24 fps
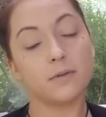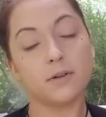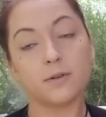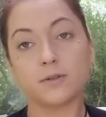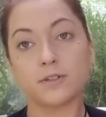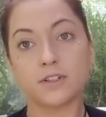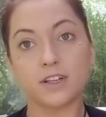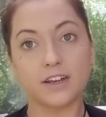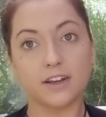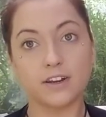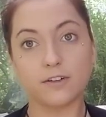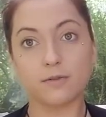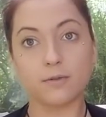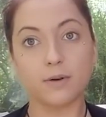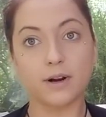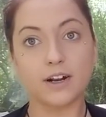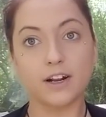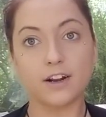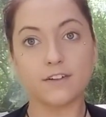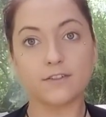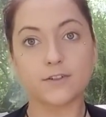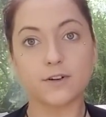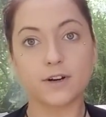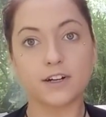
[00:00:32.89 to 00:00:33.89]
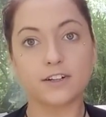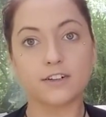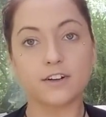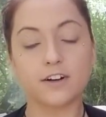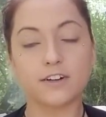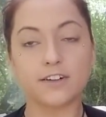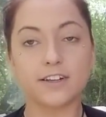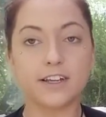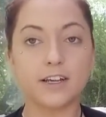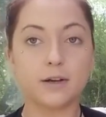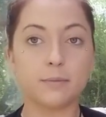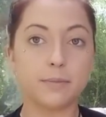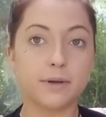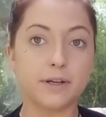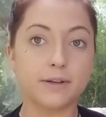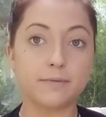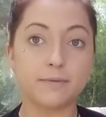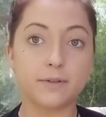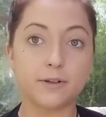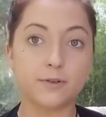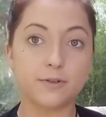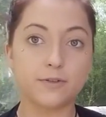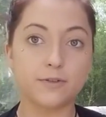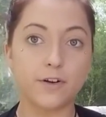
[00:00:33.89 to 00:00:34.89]
It was like right after I'd gone camping
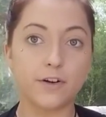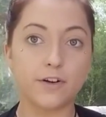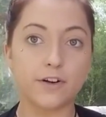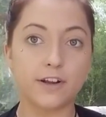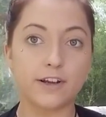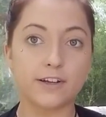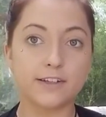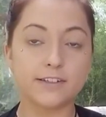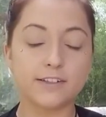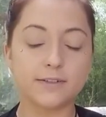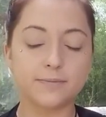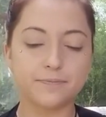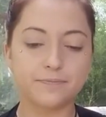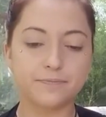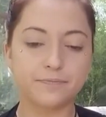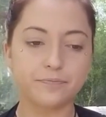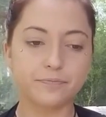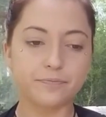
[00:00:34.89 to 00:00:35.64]
and it was very nice.